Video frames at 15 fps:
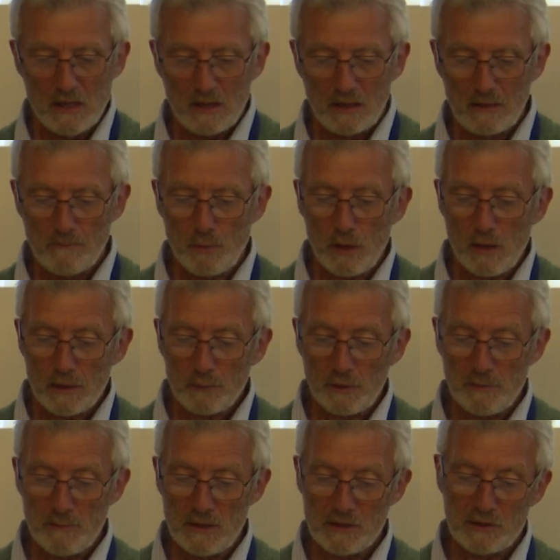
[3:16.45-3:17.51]
combined
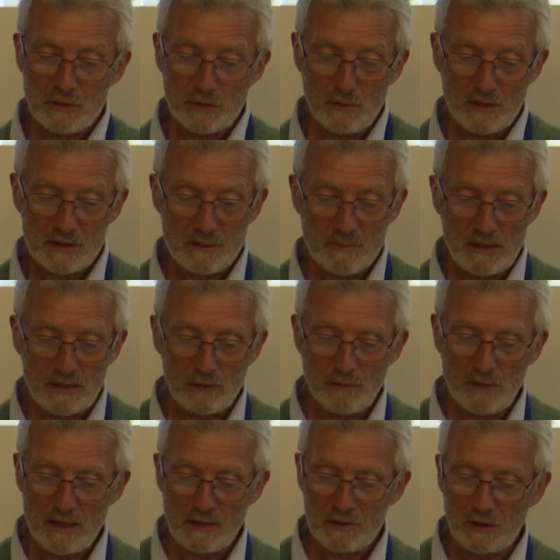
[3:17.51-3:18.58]
with measures to estimate the
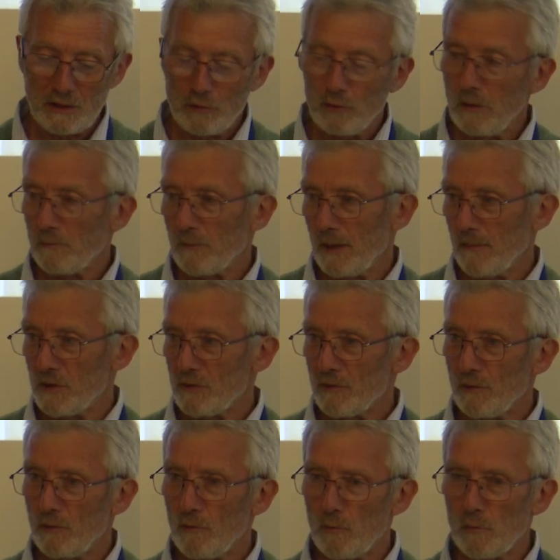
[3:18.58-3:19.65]
reduction in crop damage
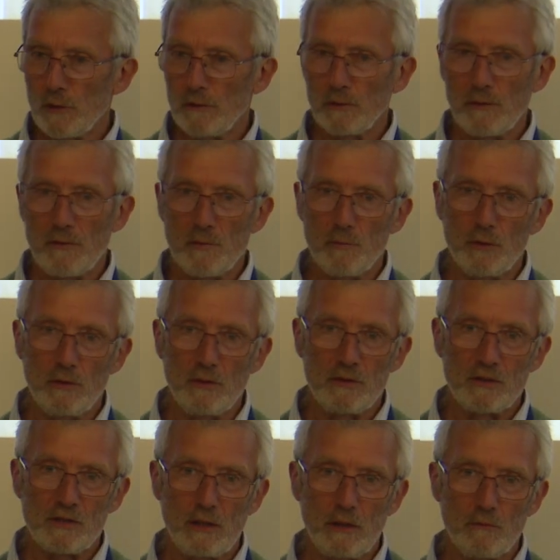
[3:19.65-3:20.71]
through removal of birds.
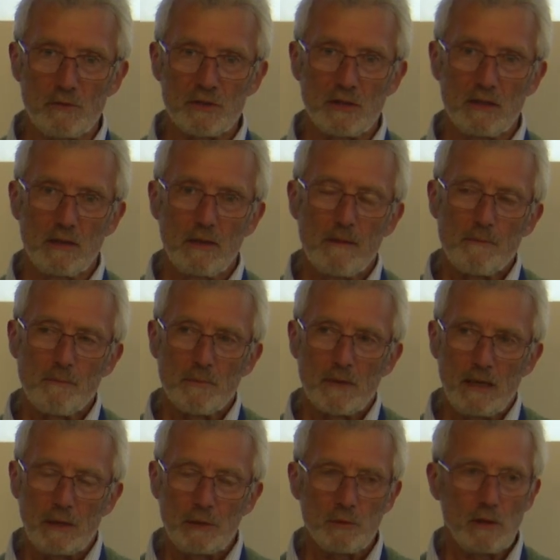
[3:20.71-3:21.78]
So it was
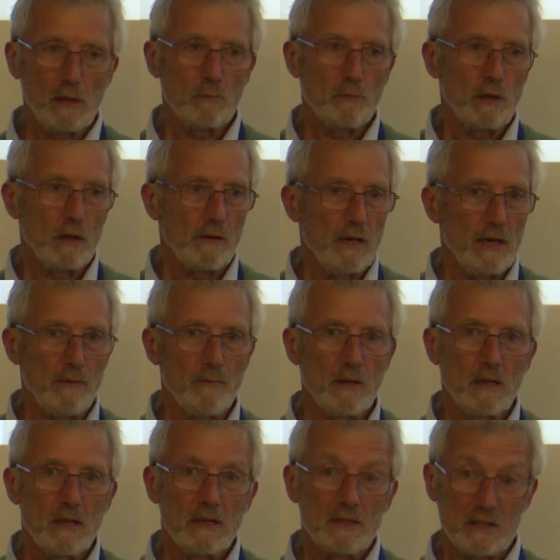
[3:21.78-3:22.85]
a trial program
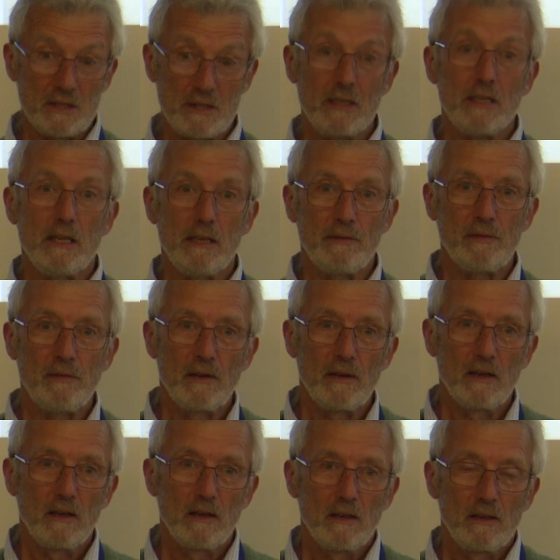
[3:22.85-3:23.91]
to see if
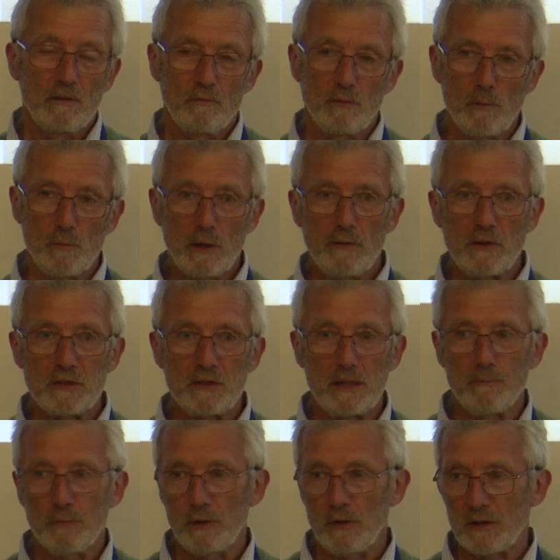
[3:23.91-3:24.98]
removing
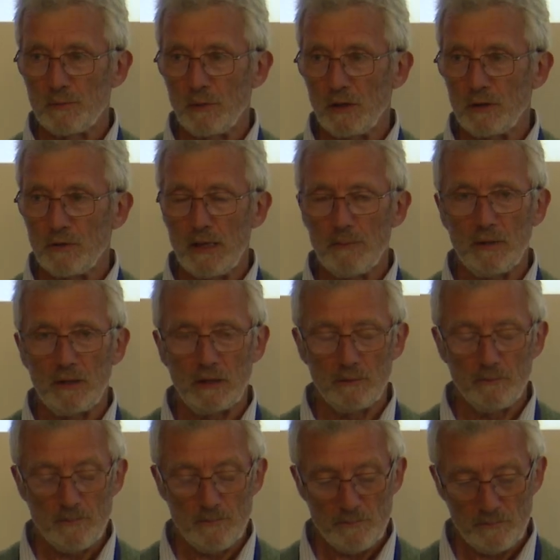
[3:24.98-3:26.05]
some birds by trapping
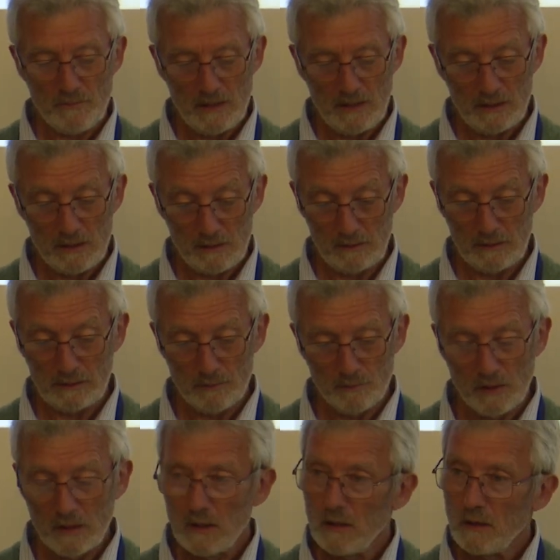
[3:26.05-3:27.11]
them and killing
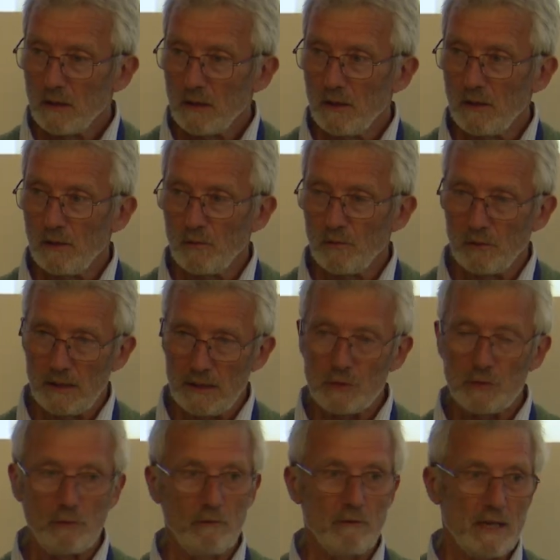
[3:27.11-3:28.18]
them led
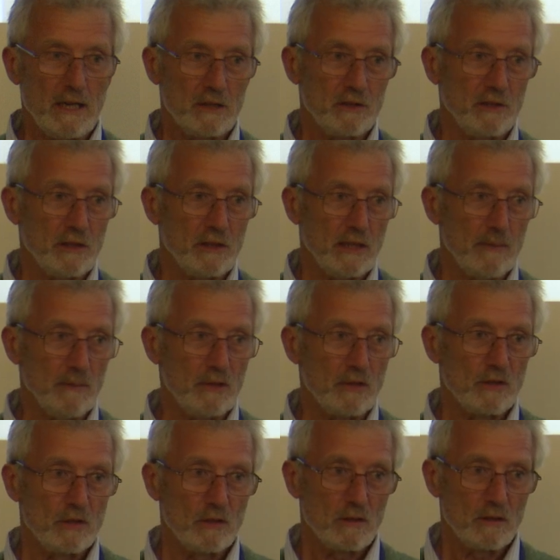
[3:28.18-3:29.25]
to a reduction in
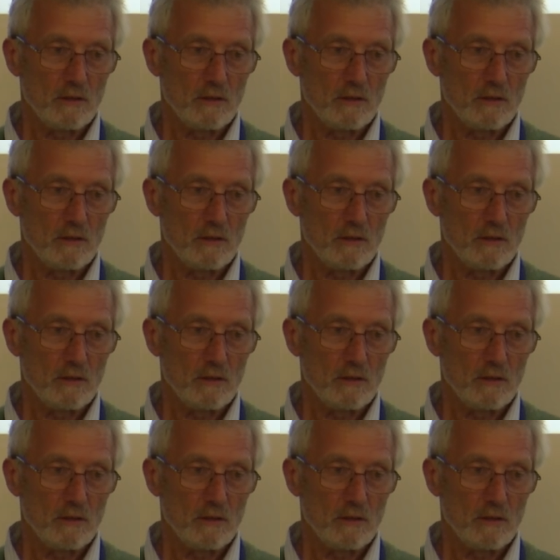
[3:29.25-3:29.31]
damage.